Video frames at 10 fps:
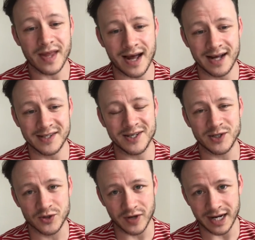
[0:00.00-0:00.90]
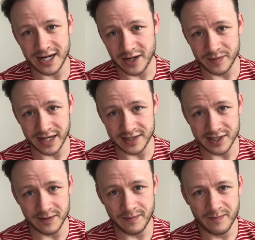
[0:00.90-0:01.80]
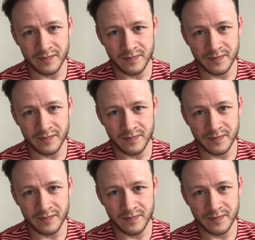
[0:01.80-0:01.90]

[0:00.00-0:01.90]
as Strictly Come Dancing.